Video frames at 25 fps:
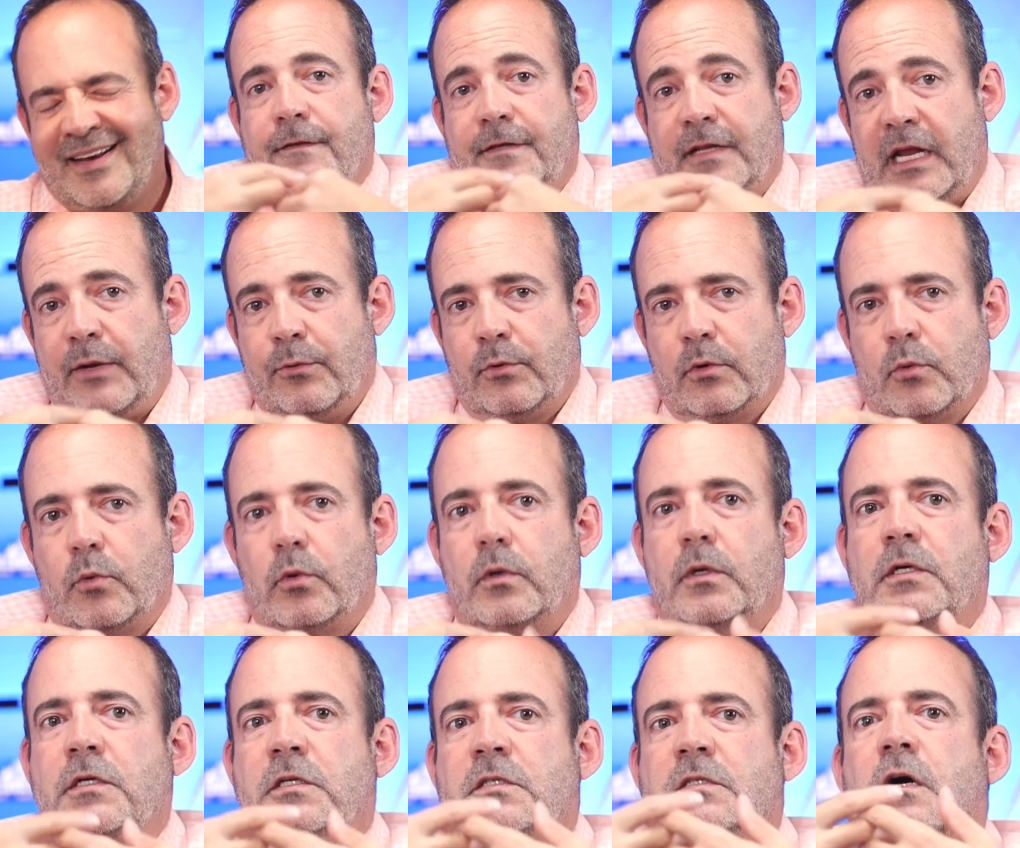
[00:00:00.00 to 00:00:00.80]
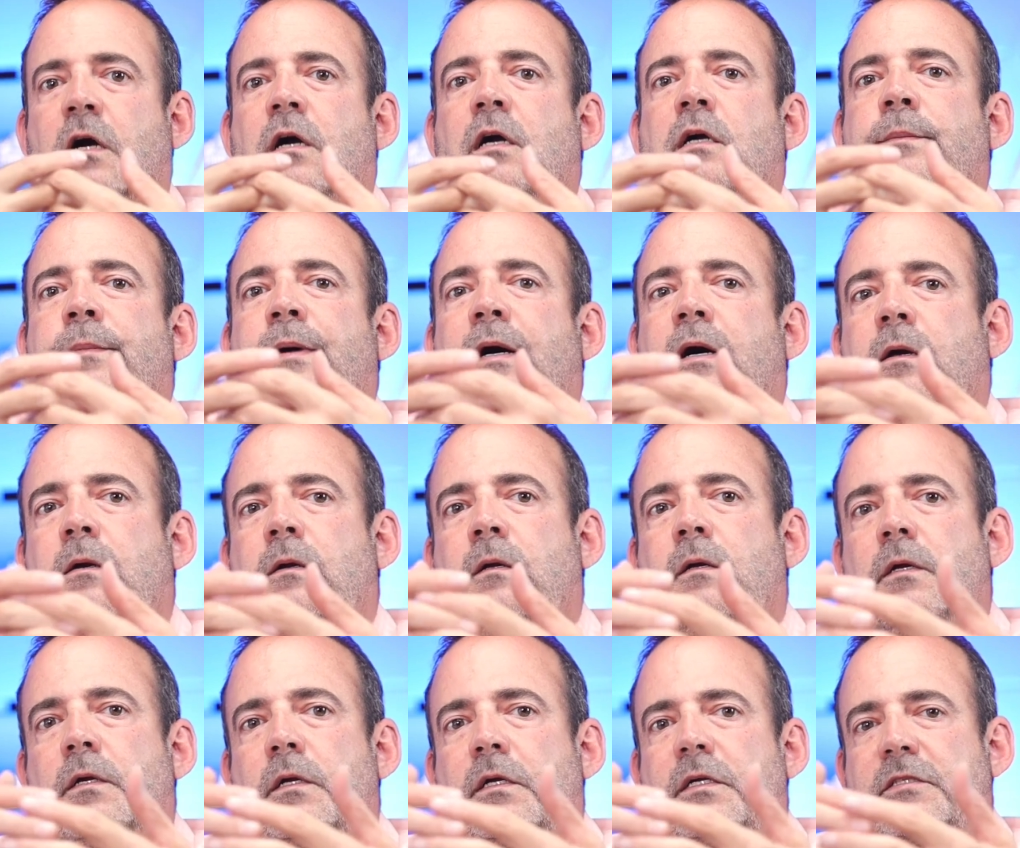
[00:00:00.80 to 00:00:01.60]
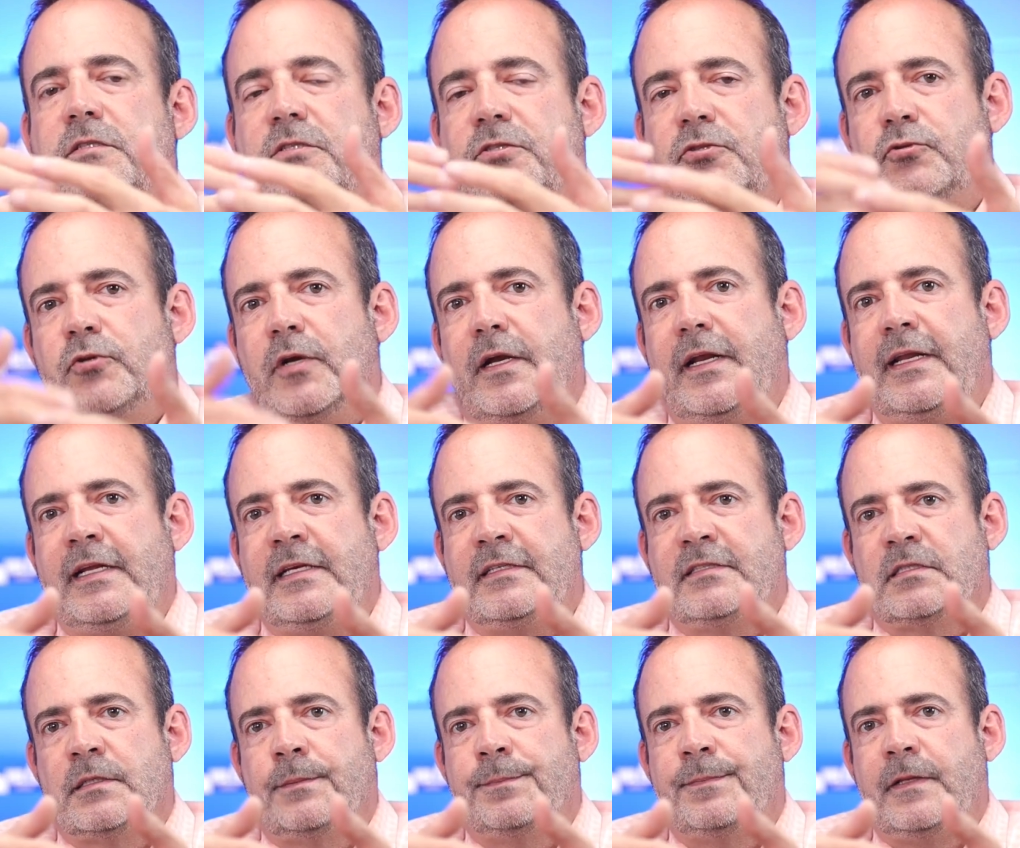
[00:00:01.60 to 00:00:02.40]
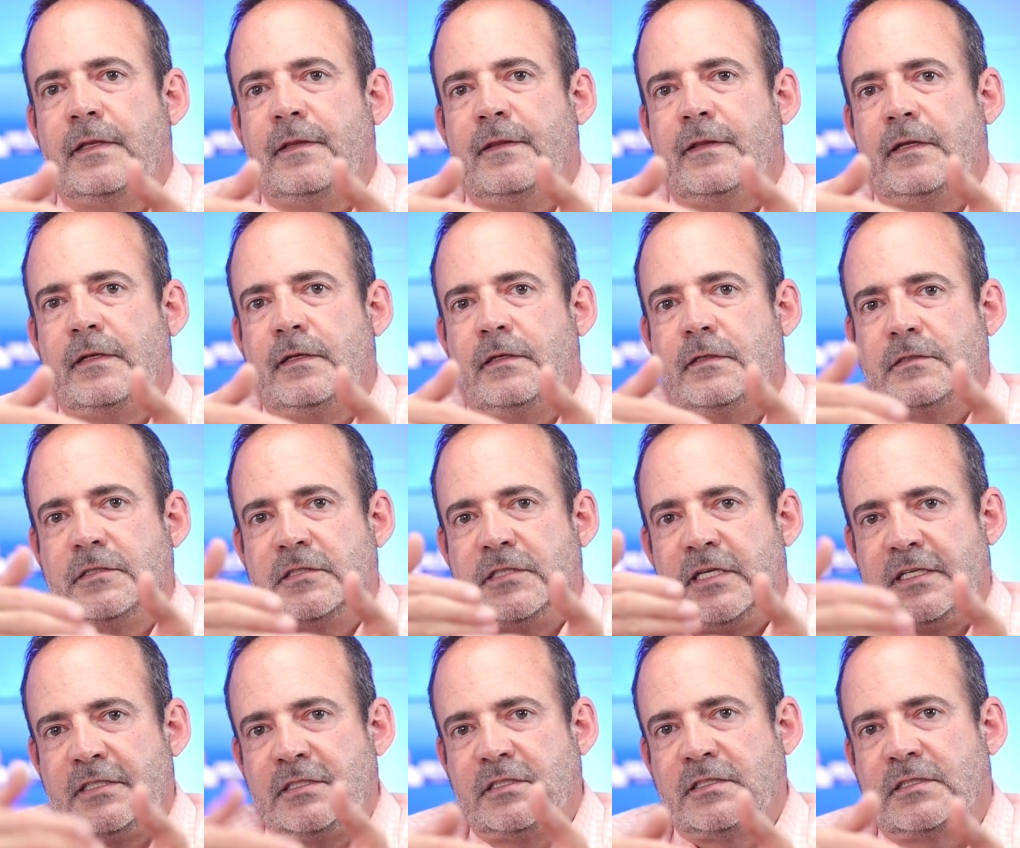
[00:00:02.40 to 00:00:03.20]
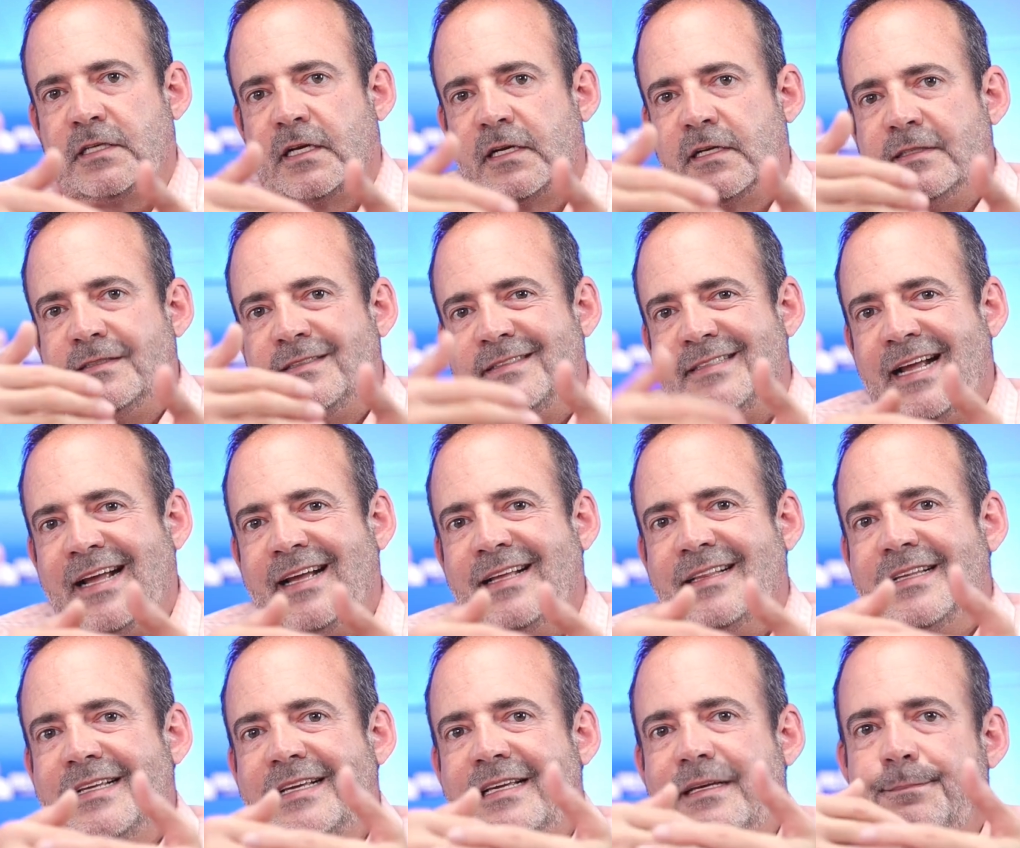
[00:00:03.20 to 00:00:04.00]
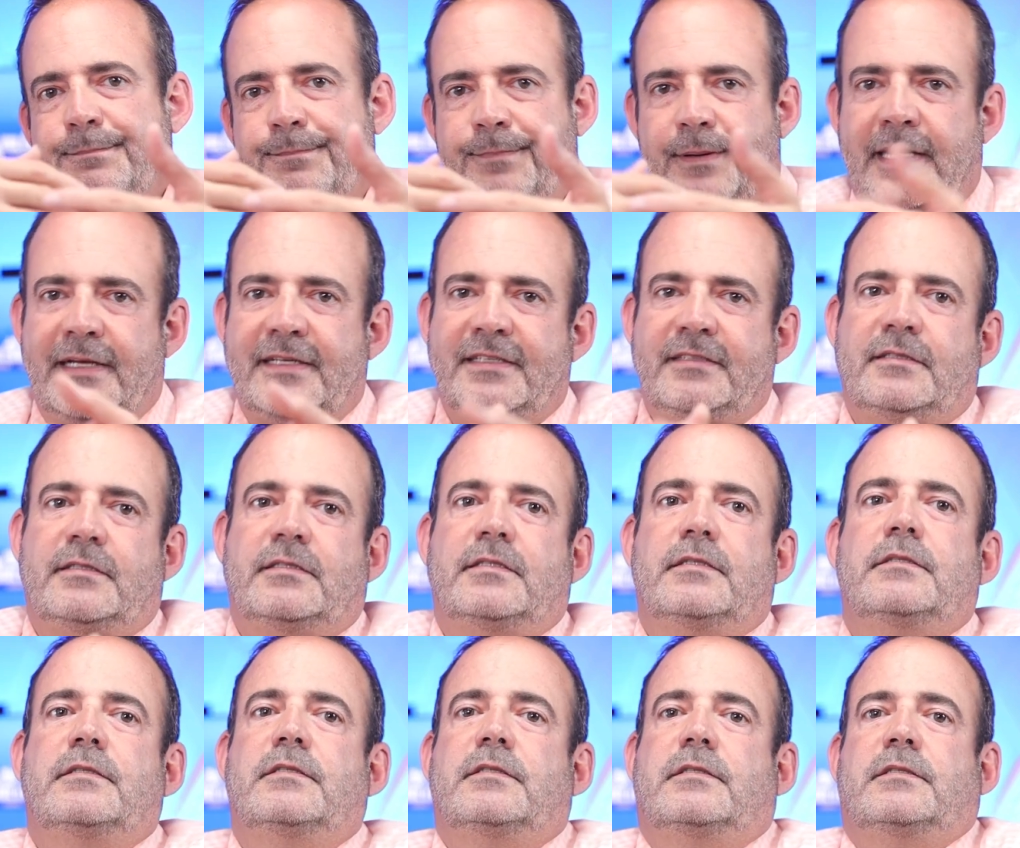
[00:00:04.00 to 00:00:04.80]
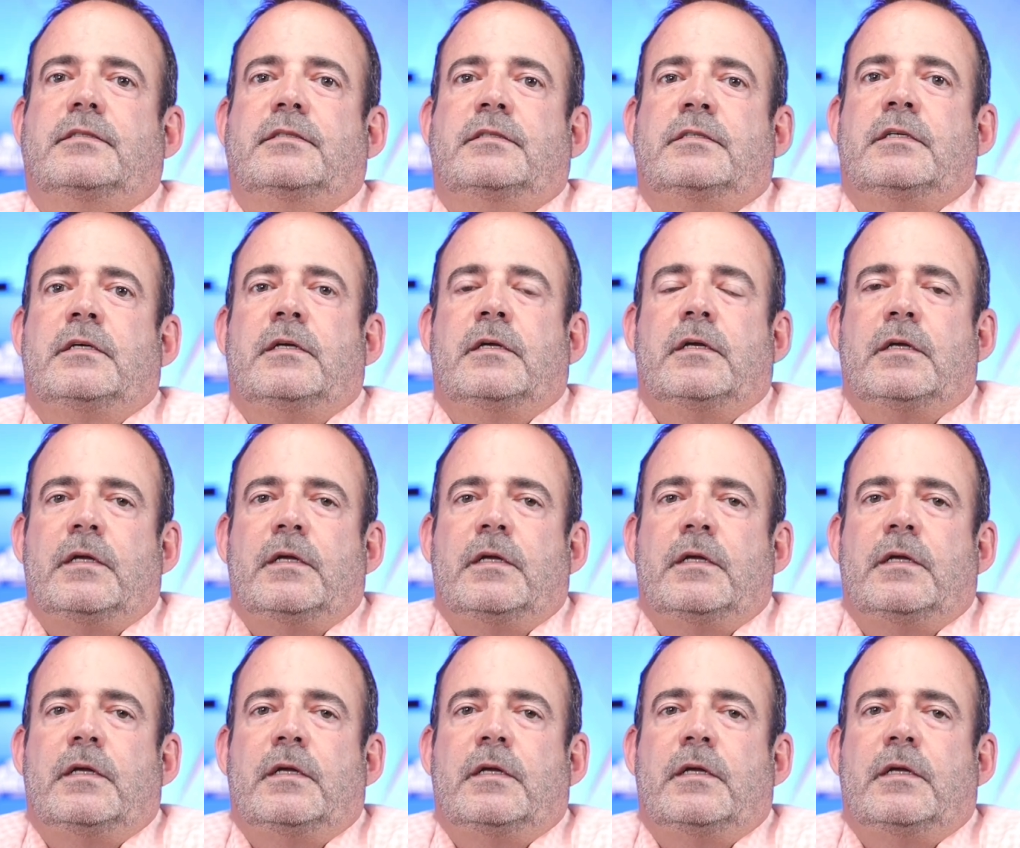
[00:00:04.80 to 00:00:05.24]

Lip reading: Today, what we're going to talk about is creating something that changes on a daily basis.